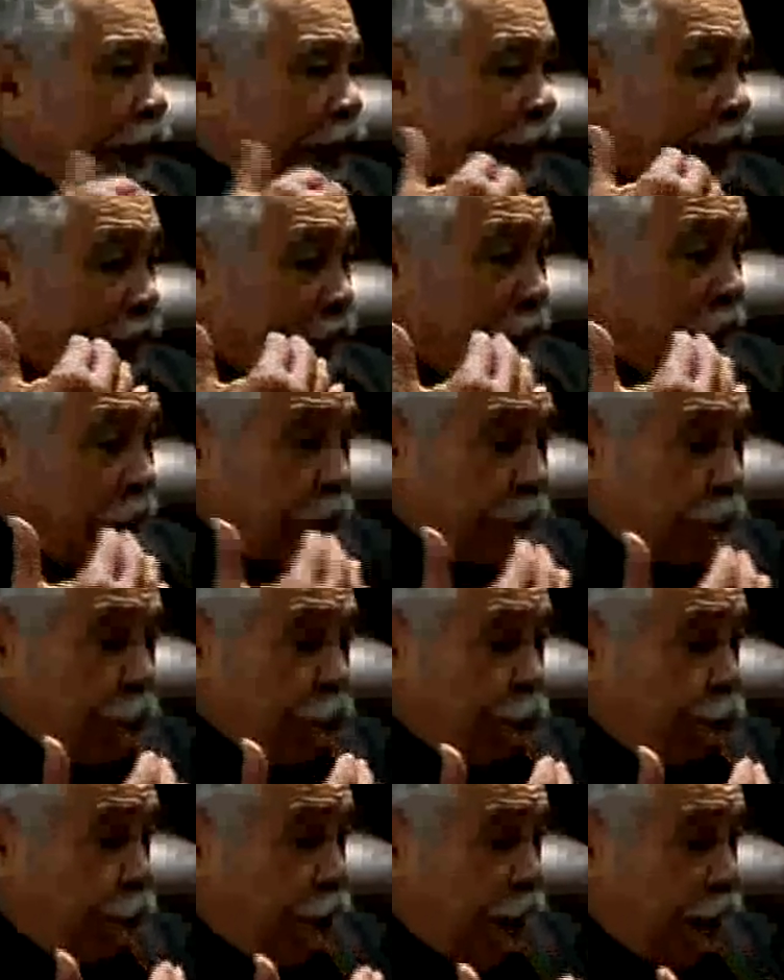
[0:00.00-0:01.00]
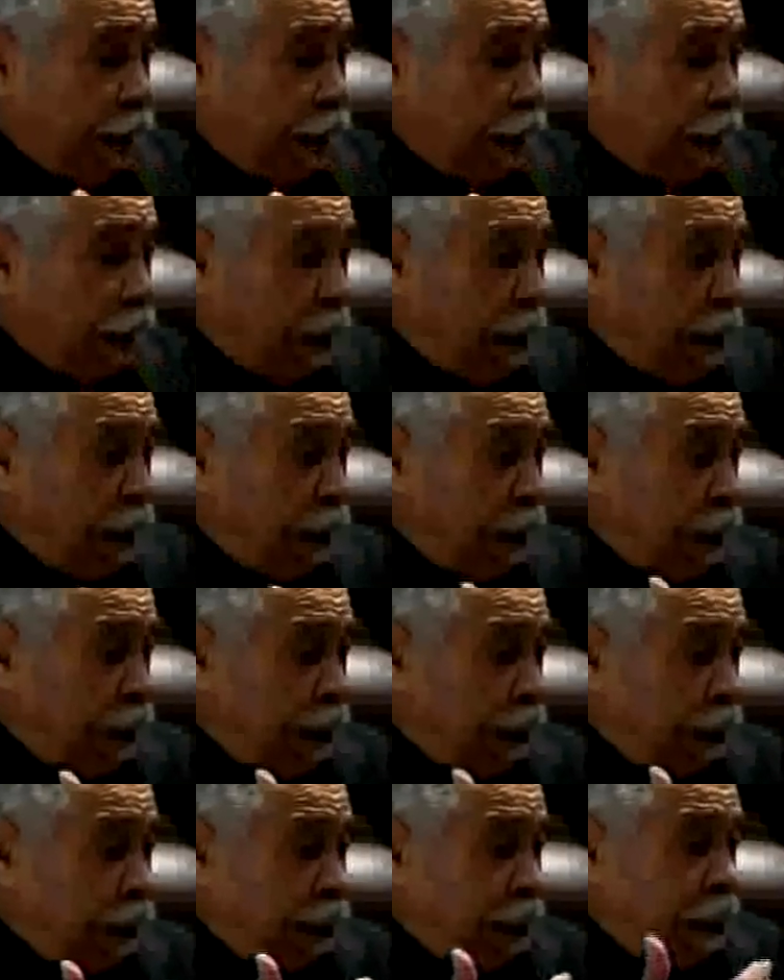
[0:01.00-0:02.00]
And really,
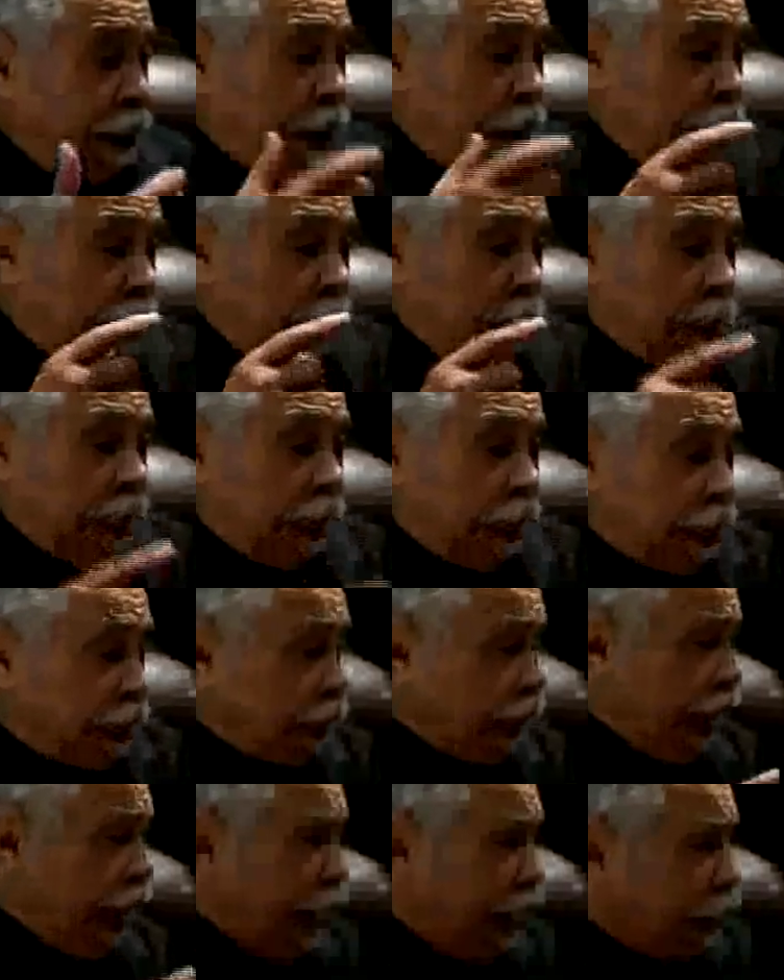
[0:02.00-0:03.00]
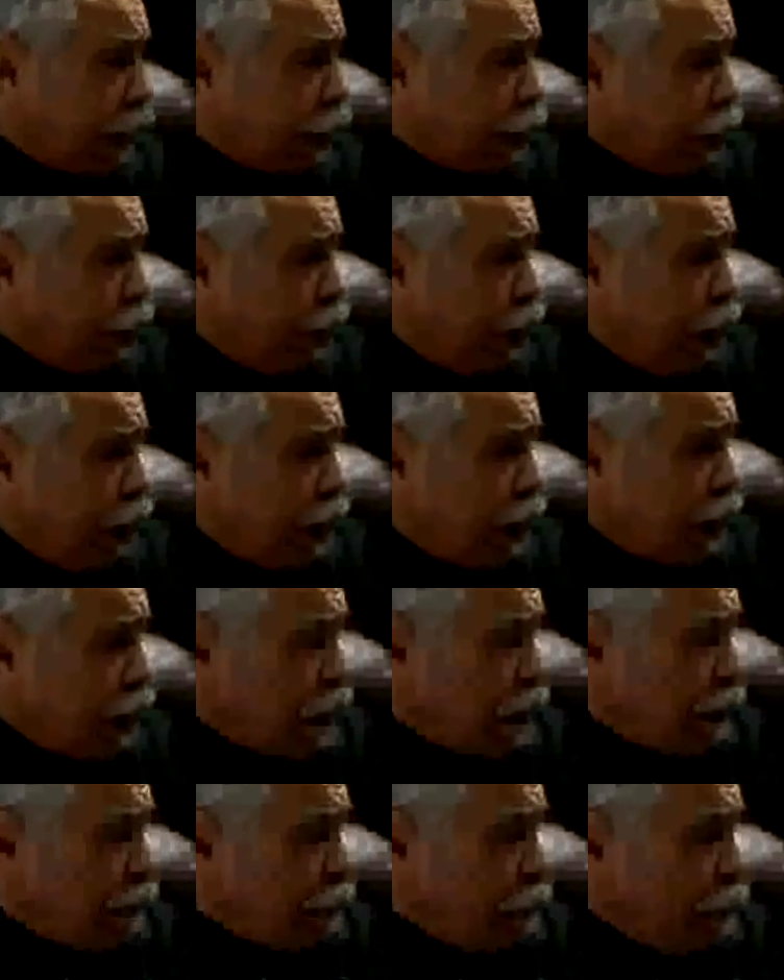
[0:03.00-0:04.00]
his actors
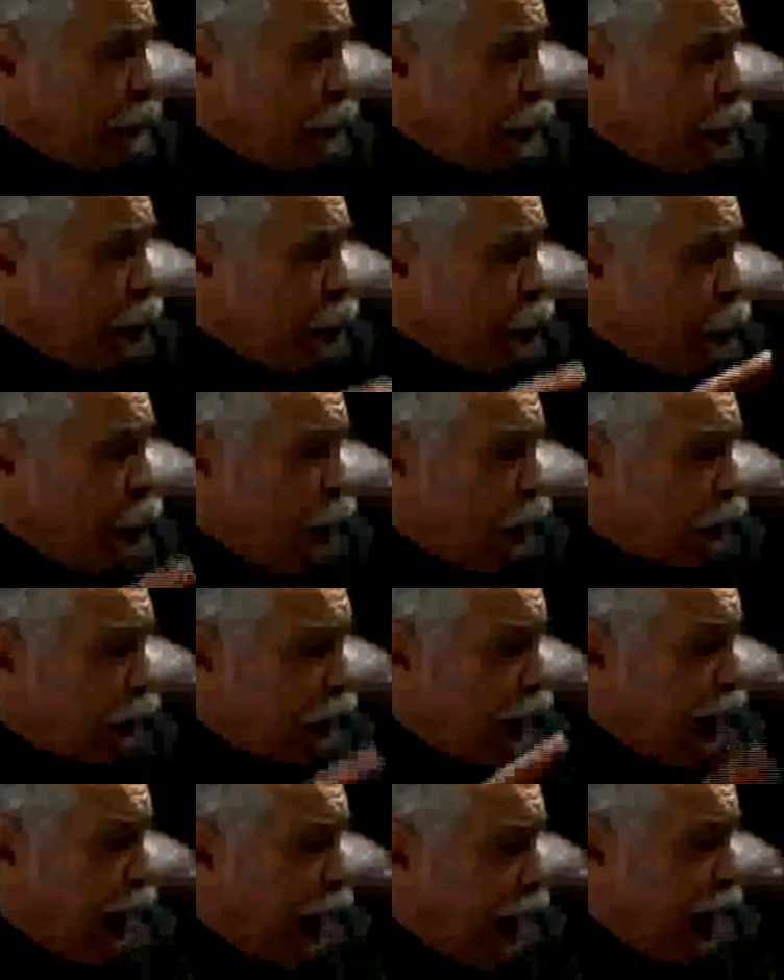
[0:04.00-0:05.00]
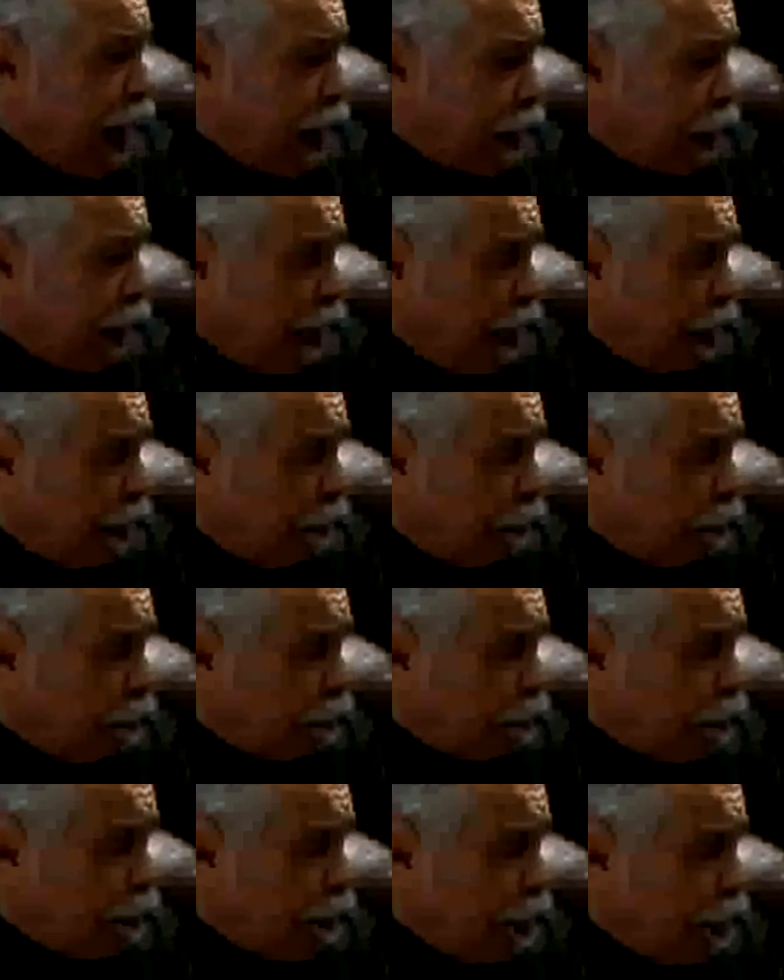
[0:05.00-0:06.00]
worked harder
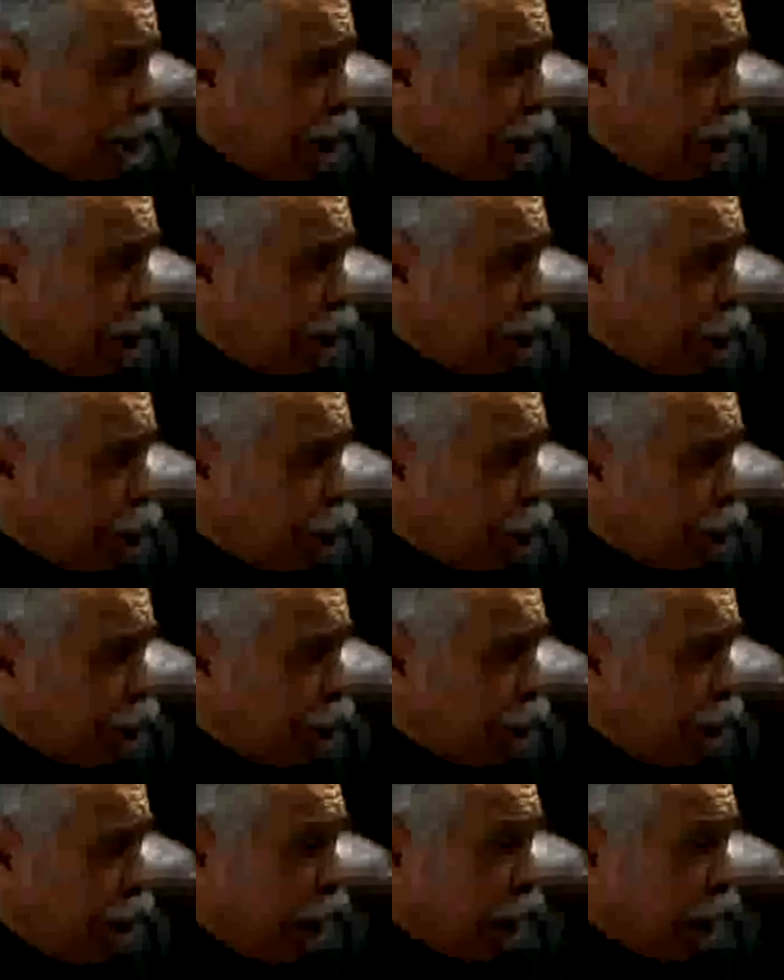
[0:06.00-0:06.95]
to